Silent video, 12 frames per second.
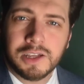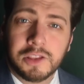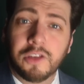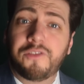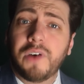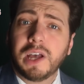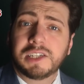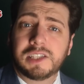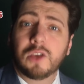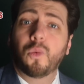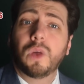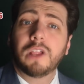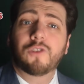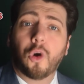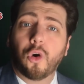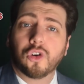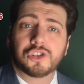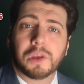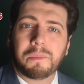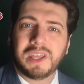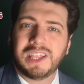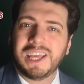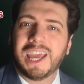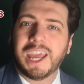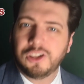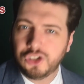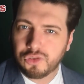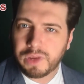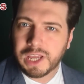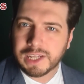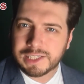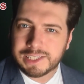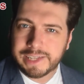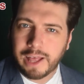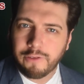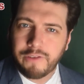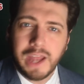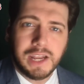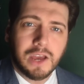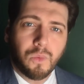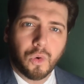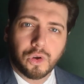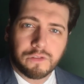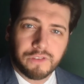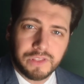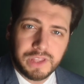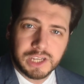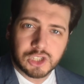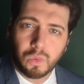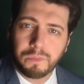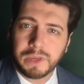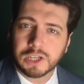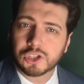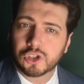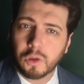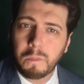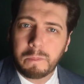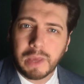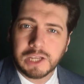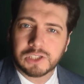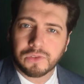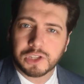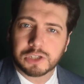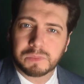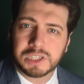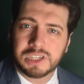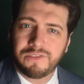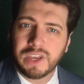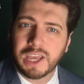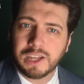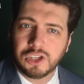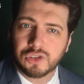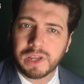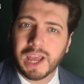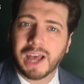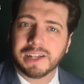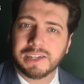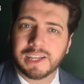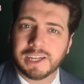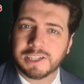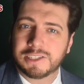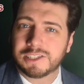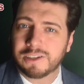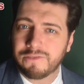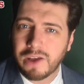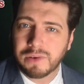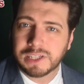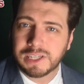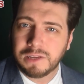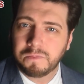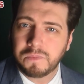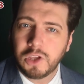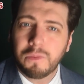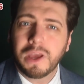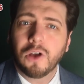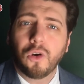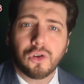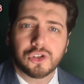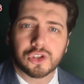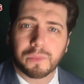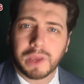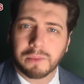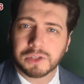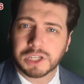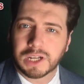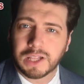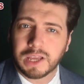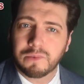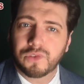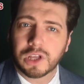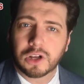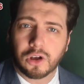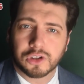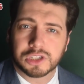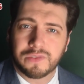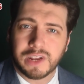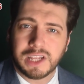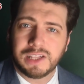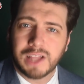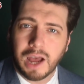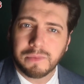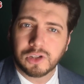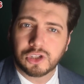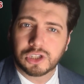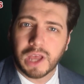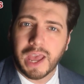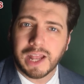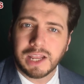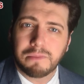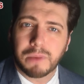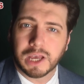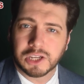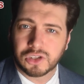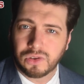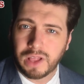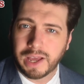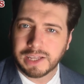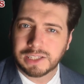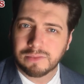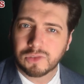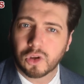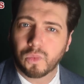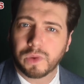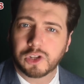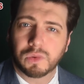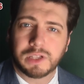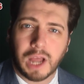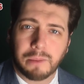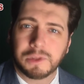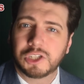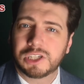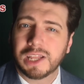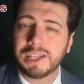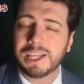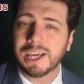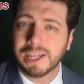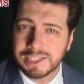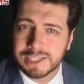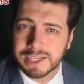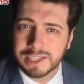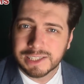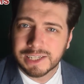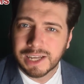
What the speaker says: The first thing will of course be the injury itself. Any award for this will be a sum based on the specific injury and its severity. You may also be able to claim for the cost of any damage to any personal items which were damaged in the incident.